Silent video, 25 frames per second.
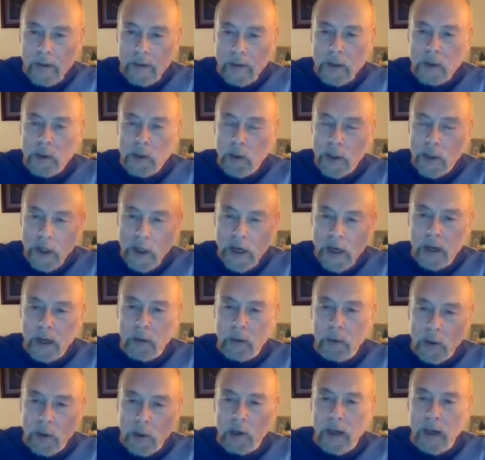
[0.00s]
So his head would
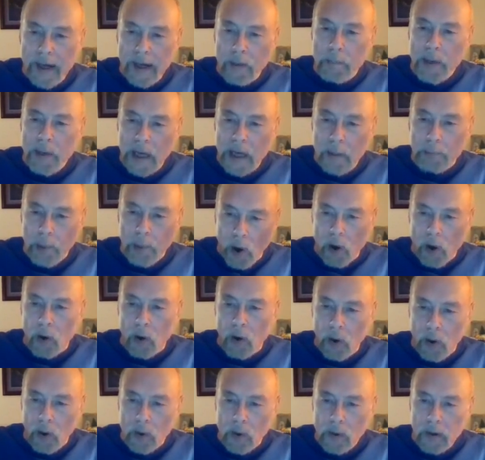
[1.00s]
look like a big
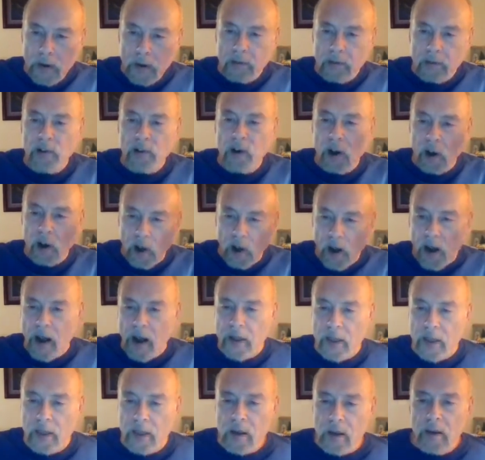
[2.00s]
ball of
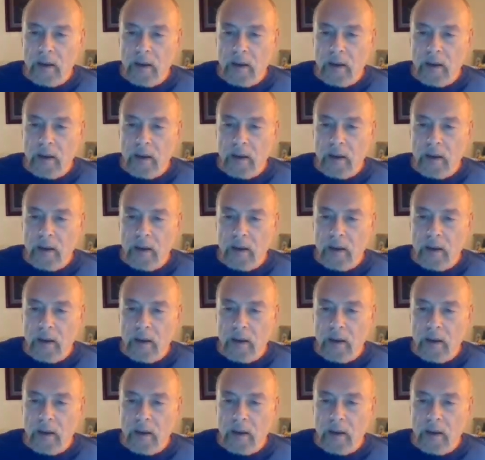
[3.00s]
cloth,